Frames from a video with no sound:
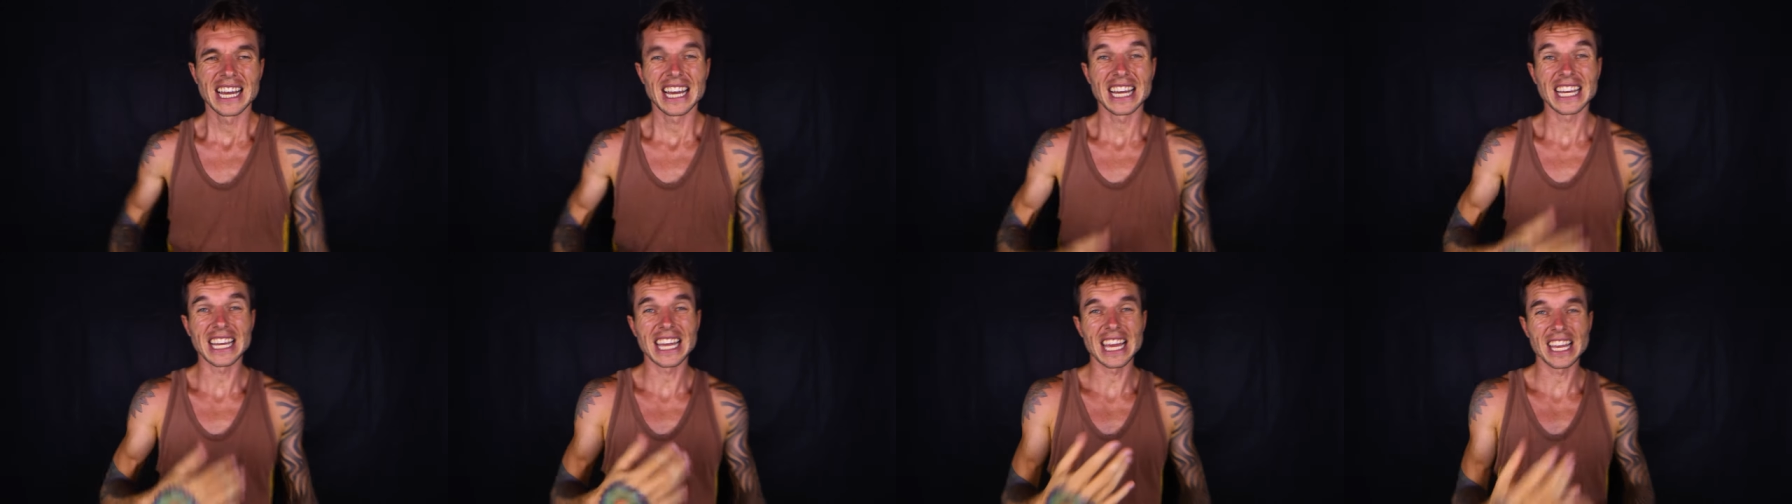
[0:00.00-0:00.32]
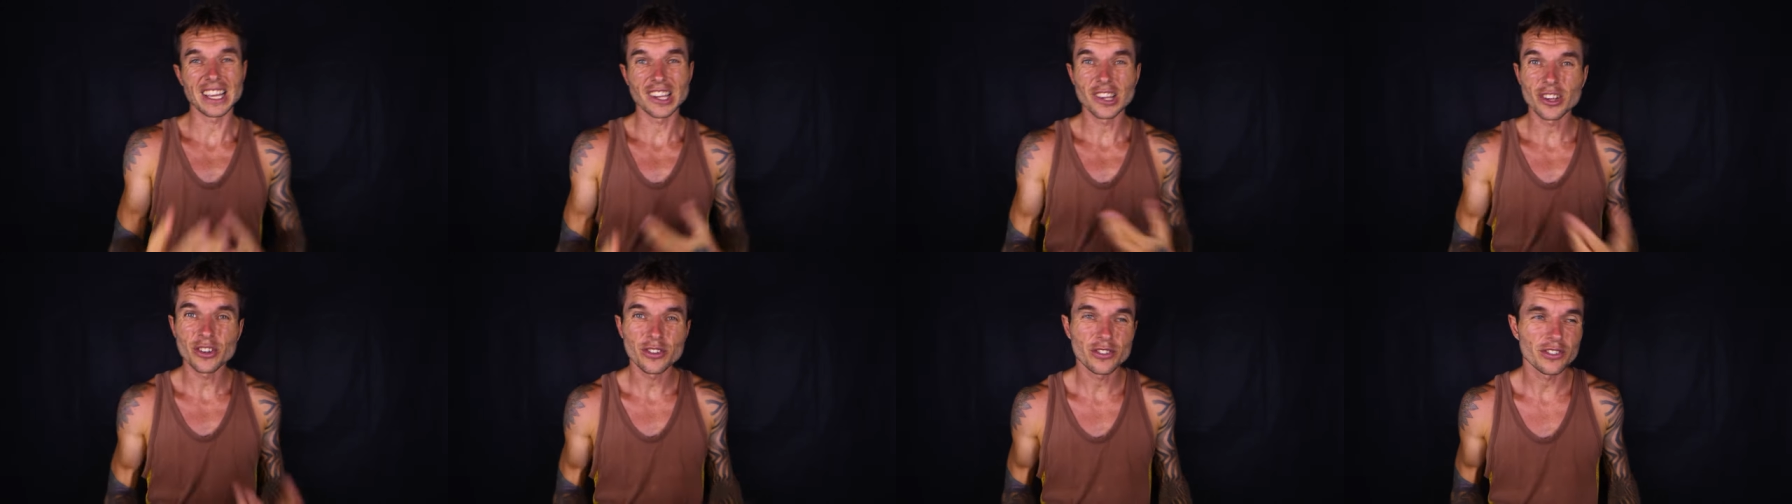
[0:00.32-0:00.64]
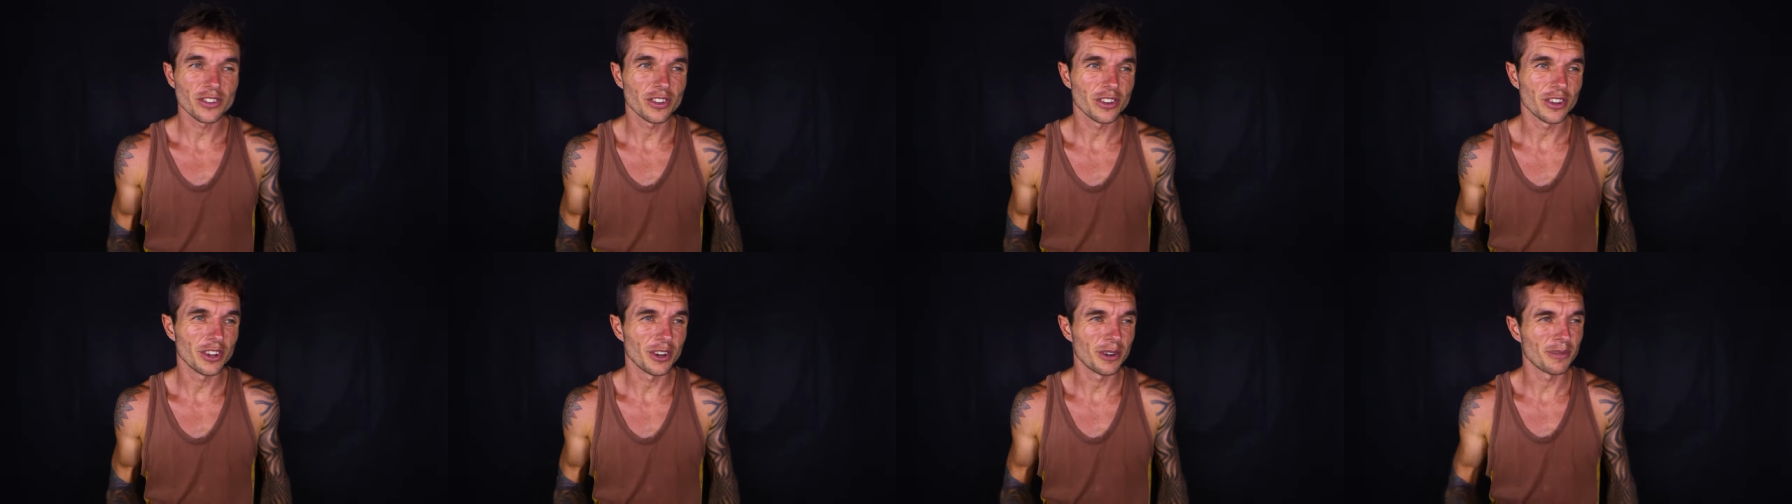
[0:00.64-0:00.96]
and get used
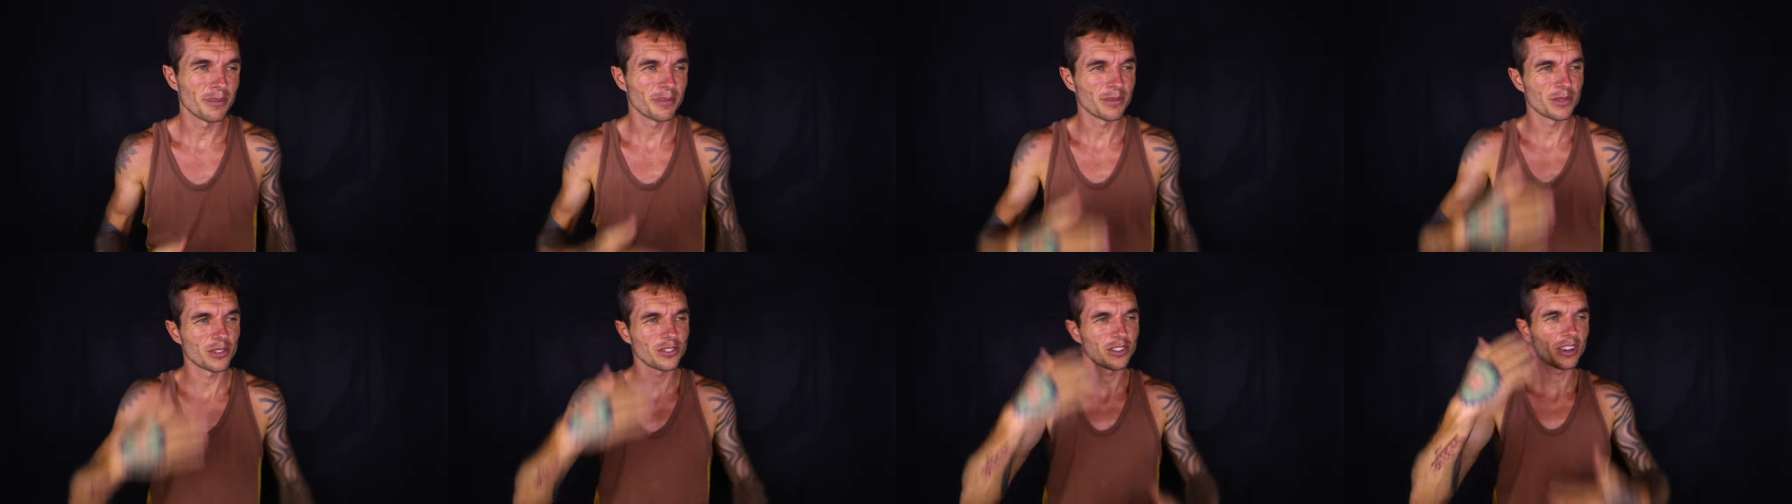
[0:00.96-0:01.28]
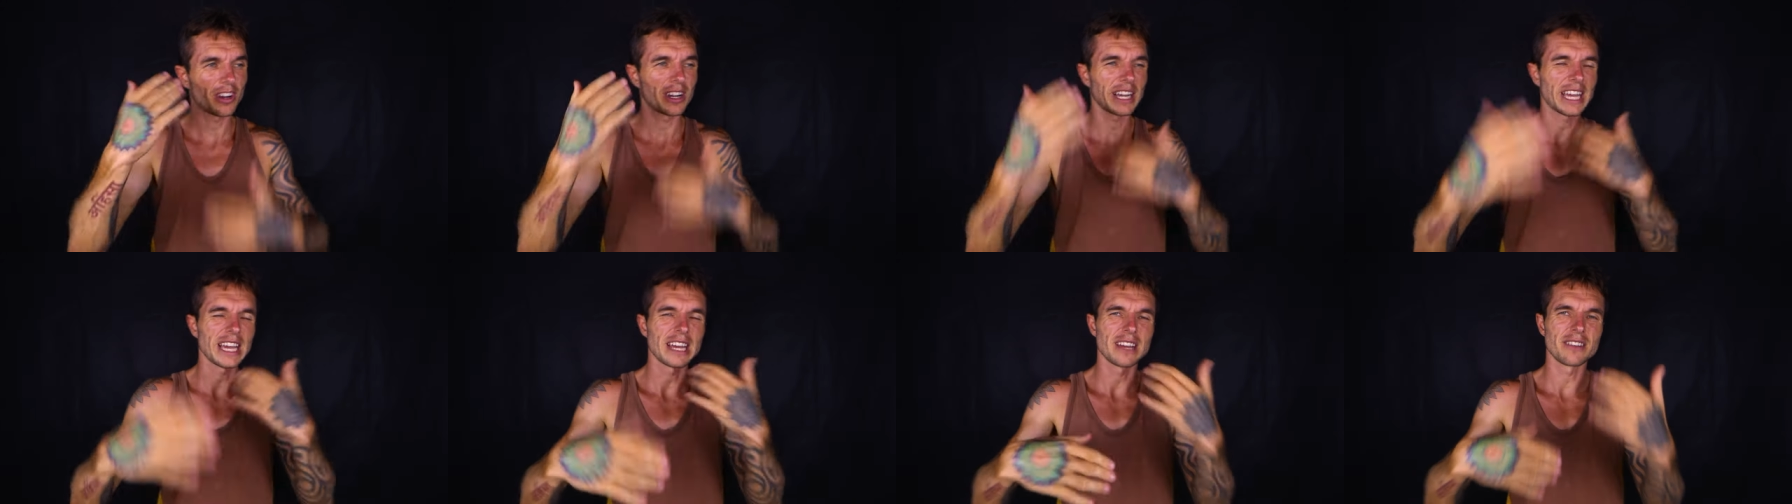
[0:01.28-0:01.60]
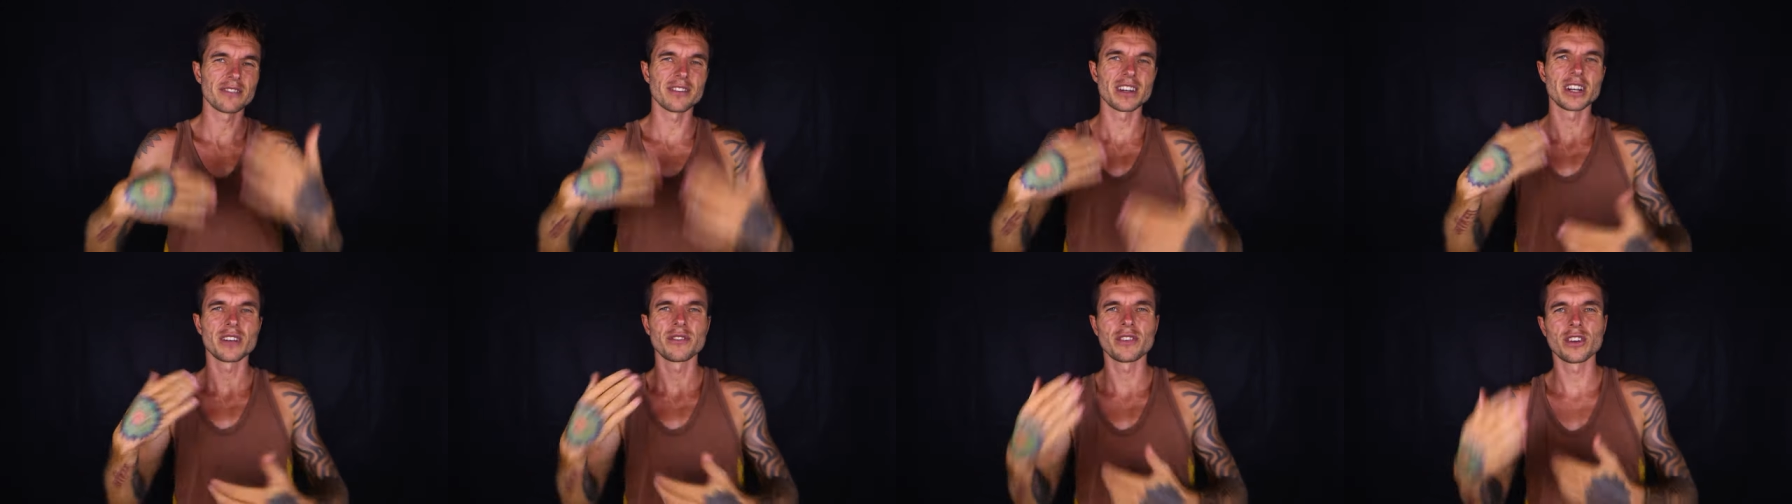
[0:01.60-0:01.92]
to them. Start getting
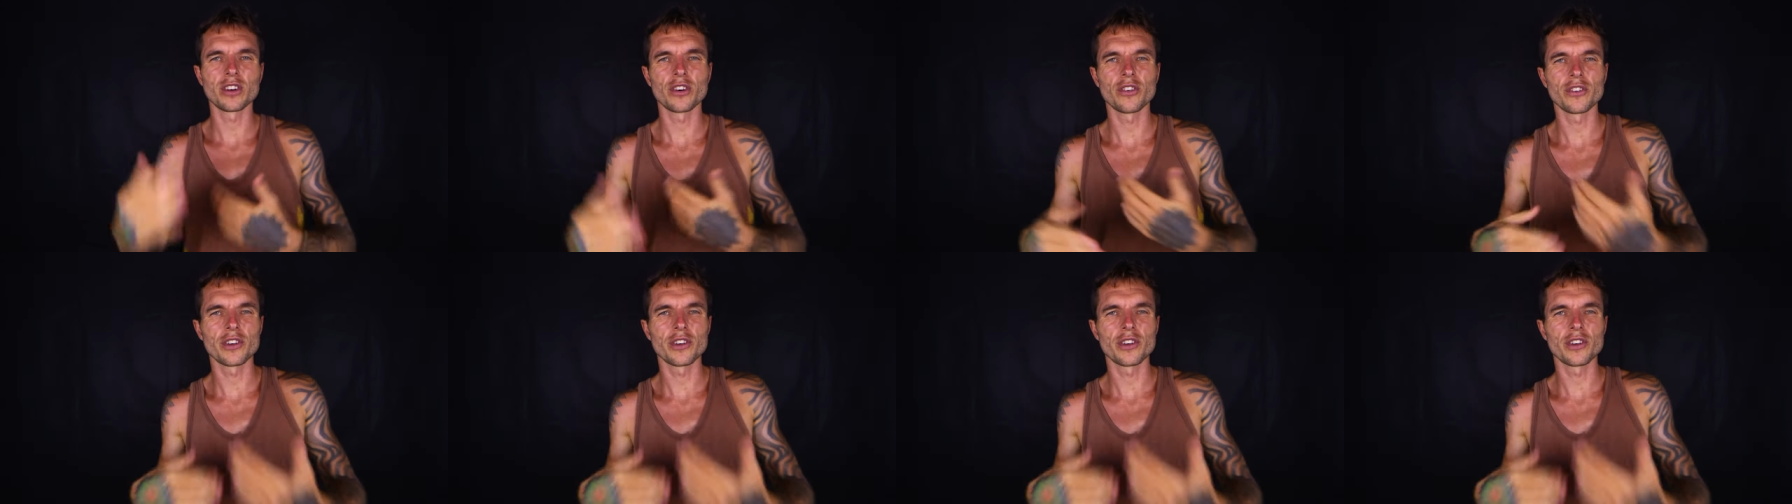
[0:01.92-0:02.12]
rid of a lot